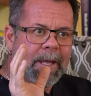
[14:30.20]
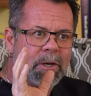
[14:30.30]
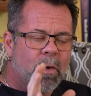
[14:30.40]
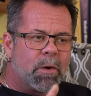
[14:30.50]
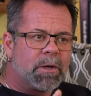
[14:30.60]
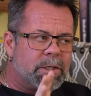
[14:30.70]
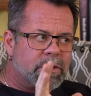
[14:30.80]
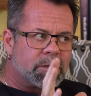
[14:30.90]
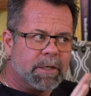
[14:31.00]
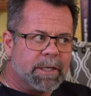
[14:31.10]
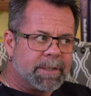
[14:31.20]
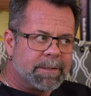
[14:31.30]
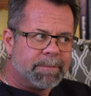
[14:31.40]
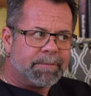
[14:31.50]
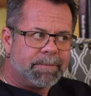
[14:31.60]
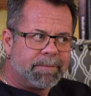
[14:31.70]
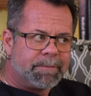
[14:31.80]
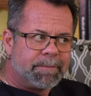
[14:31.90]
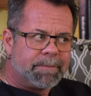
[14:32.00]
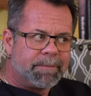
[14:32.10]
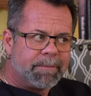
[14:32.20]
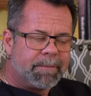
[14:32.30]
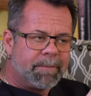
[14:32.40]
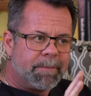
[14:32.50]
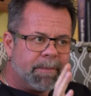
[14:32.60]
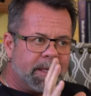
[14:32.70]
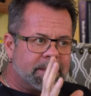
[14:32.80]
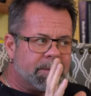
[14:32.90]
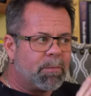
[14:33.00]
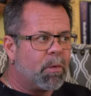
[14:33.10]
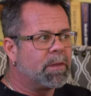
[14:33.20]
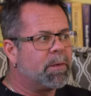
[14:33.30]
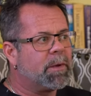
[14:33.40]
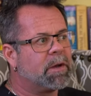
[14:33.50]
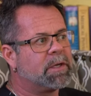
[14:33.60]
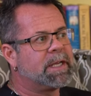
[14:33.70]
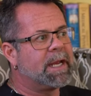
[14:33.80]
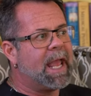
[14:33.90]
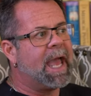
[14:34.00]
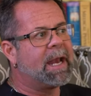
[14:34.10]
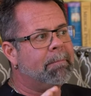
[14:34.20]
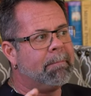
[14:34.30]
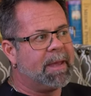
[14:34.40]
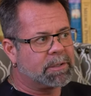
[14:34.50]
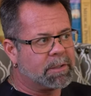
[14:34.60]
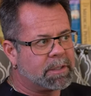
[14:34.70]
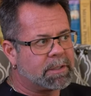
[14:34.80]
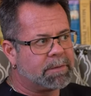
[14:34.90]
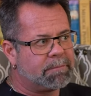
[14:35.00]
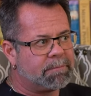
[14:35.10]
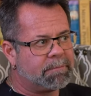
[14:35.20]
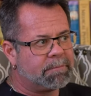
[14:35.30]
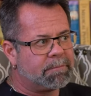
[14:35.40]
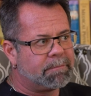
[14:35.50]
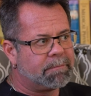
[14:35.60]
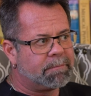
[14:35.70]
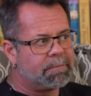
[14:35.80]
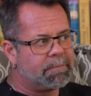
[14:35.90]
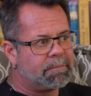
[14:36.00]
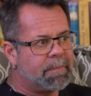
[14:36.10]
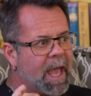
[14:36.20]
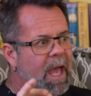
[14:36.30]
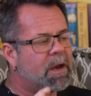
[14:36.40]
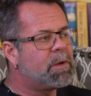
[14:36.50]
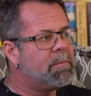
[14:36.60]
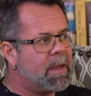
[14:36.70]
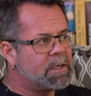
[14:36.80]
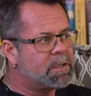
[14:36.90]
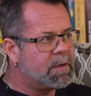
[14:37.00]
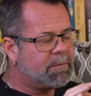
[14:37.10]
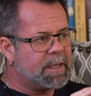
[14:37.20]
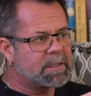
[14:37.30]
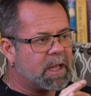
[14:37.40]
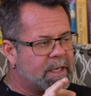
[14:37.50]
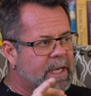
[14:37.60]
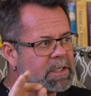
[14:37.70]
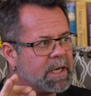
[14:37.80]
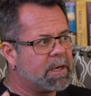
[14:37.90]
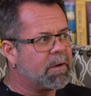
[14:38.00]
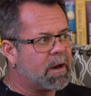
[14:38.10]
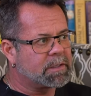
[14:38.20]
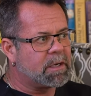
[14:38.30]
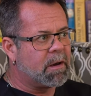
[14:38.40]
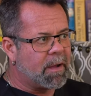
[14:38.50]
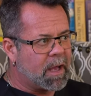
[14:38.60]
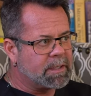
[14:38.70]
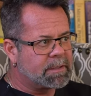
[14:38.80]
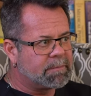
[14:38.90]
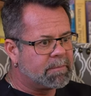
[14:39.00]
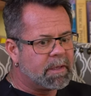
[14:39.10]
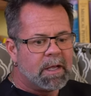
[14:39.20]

In order to treat it, it's important that we understand how to measure it. How do we measure advanced glycation end products in our bodies?